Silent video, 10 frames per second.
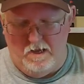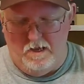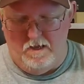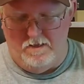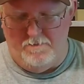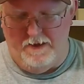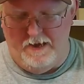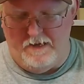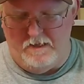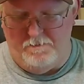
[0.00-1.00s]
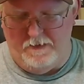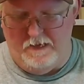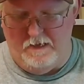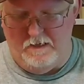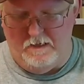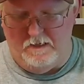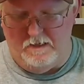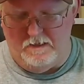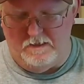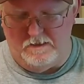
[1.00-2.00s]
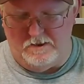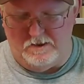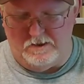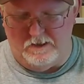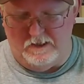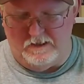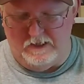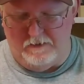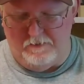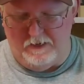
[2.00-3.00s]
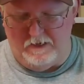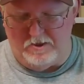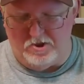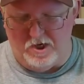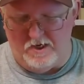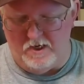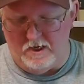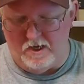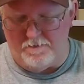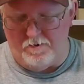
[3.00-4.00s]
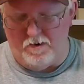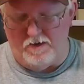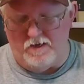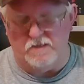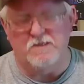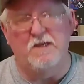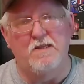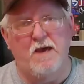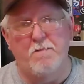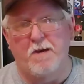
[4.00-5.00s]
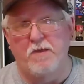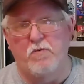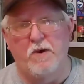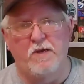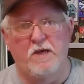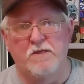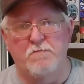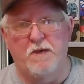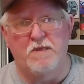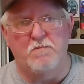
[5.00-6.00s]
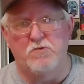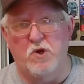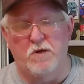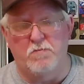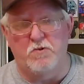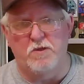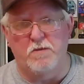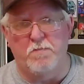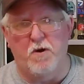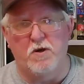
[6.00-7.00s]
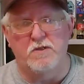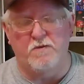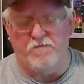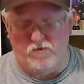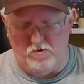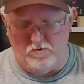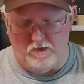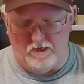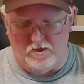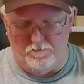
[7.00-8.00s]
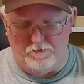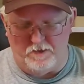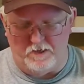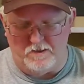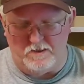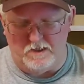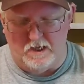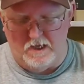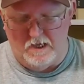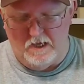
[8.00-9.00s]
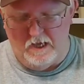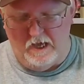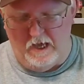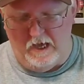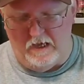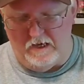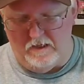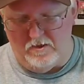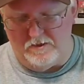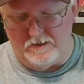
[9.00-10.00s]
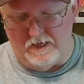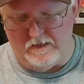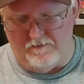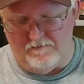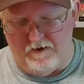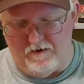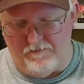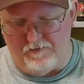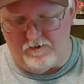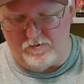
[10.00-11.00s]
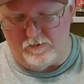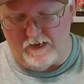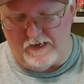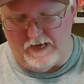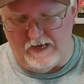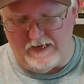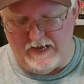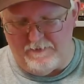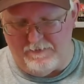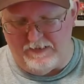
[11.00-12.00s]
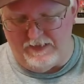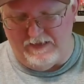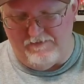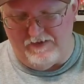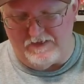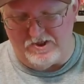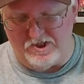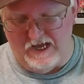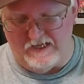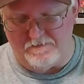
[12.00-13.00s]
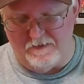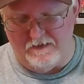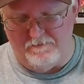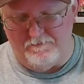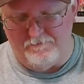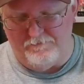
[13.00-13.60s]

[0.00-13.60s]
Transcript: The back of the pin is just Disney, made in China, copyright Disney. That, by the way, does make them tradable in the parks if you do get duplicates. And it looks like the very first one I got, I believe, is Jasmine.